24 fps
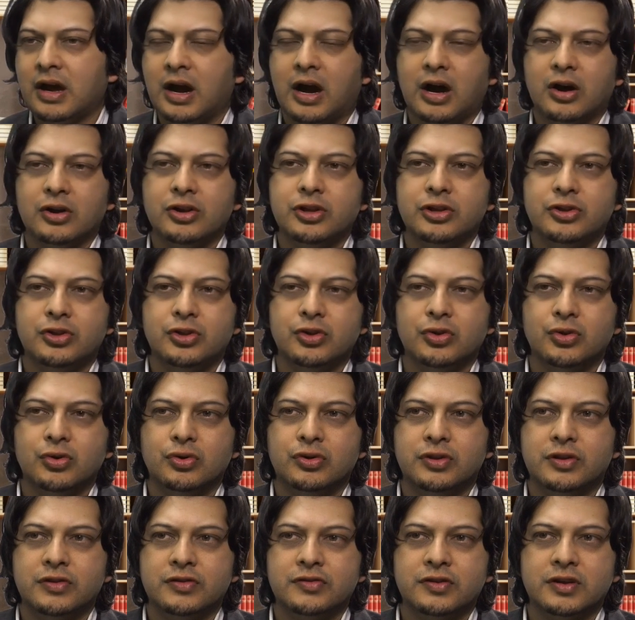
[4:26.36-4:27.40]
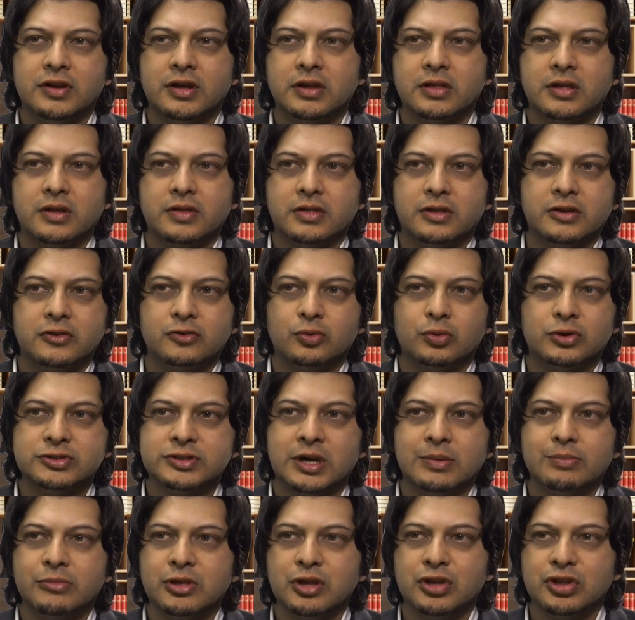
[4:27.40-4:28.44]
How did you discern that this was
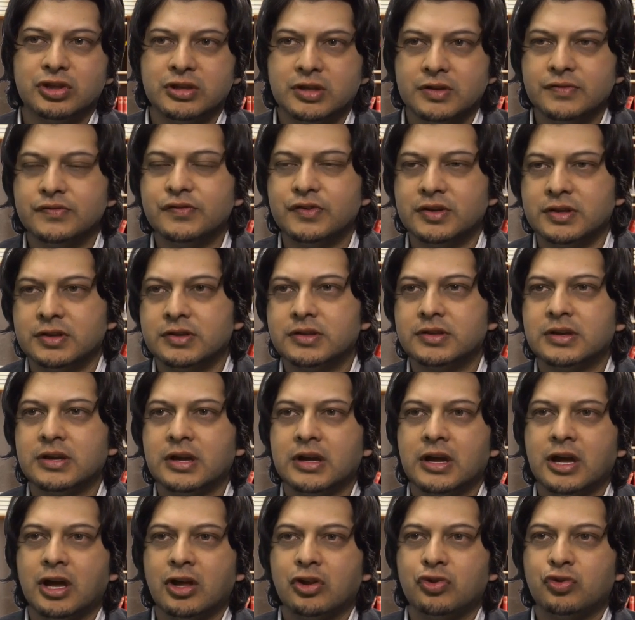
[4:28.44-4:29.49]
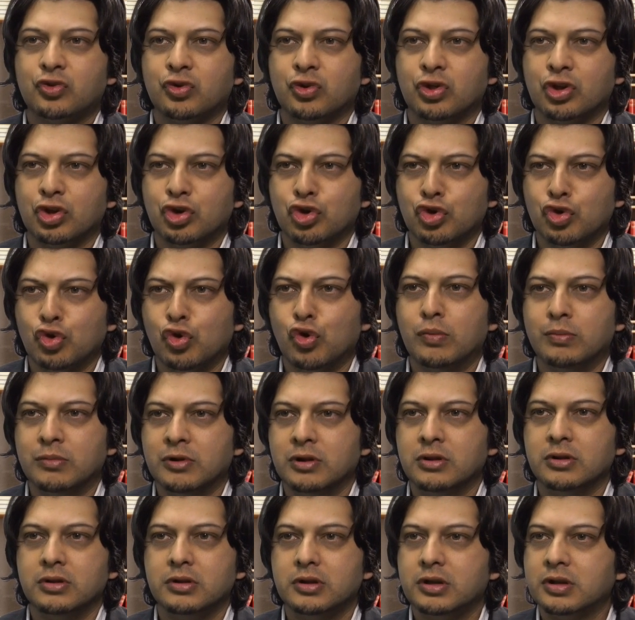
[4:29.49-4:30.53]
something different to the
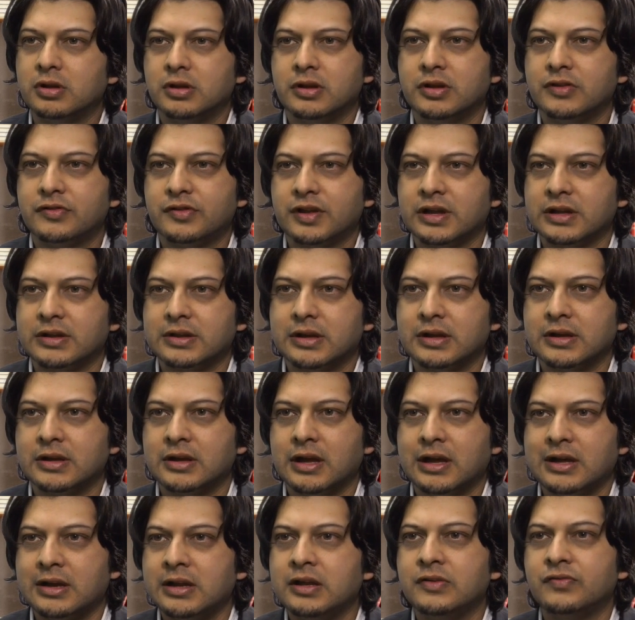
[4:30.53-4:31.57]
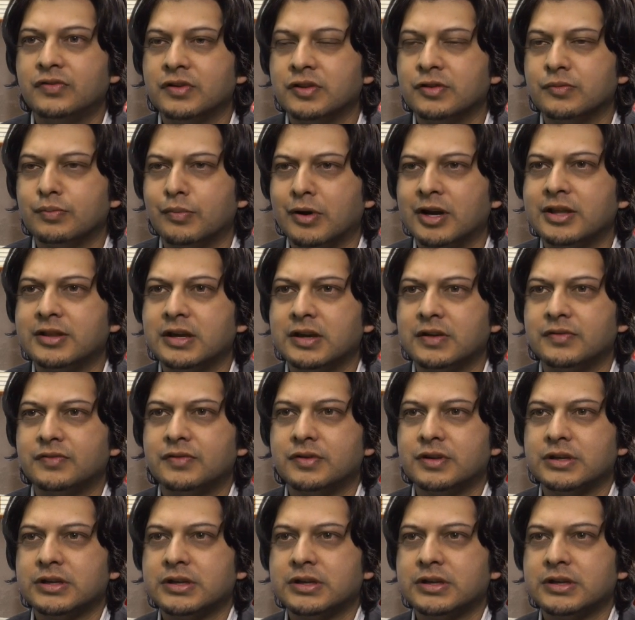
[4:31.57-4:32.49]
normal illness that an infant might have?